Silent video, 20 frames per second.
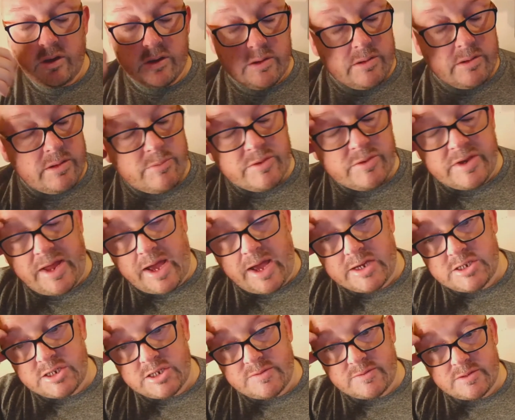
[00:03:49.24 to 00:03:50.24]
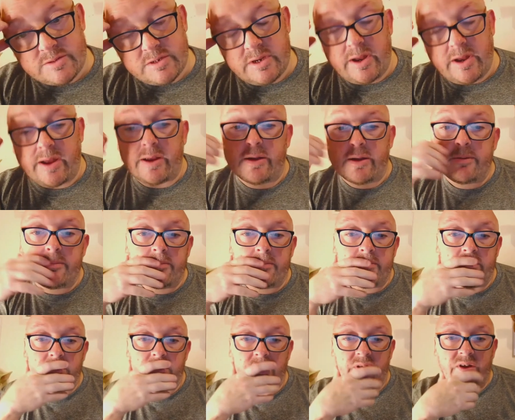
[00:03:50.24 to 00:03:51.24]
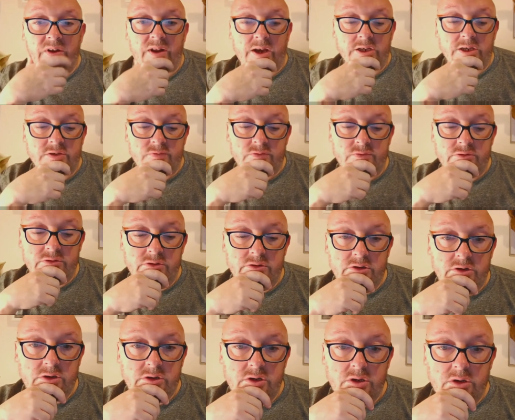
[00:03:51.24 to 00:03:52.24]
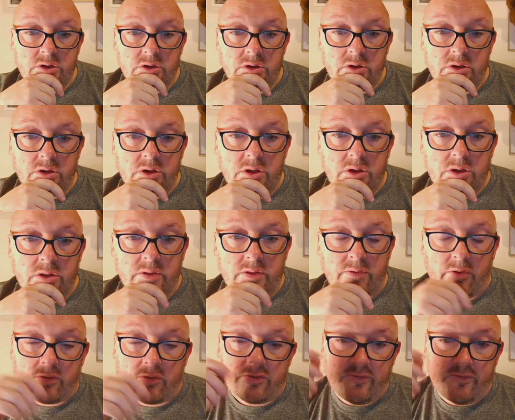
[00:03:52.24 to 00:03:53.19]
I was in Ashford today, work in Ashford. So I've got some